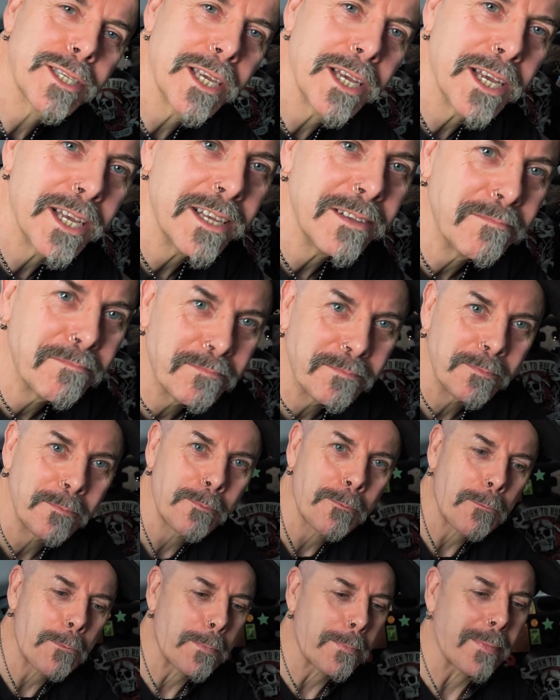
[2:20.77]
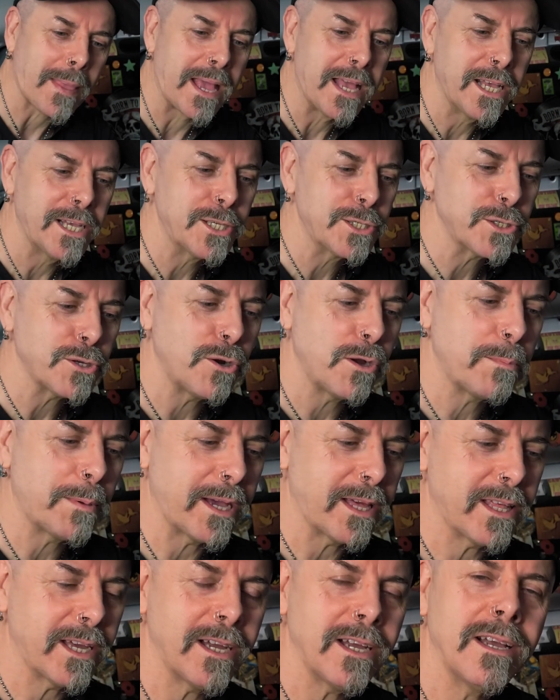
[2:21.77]
sorry
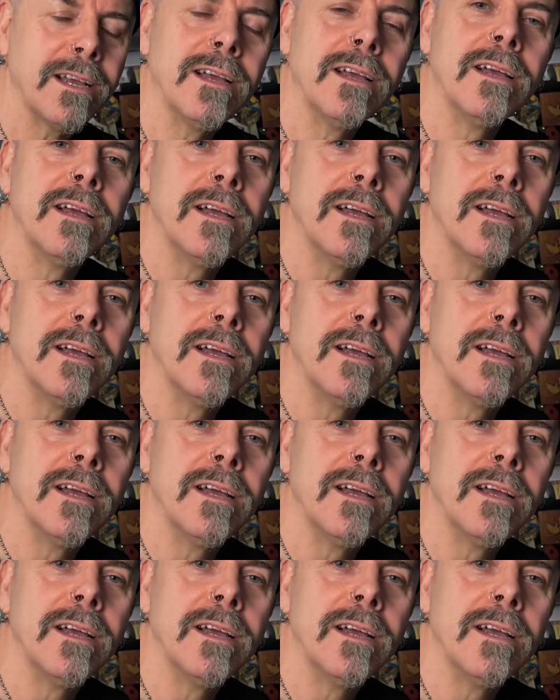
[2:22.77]
about that.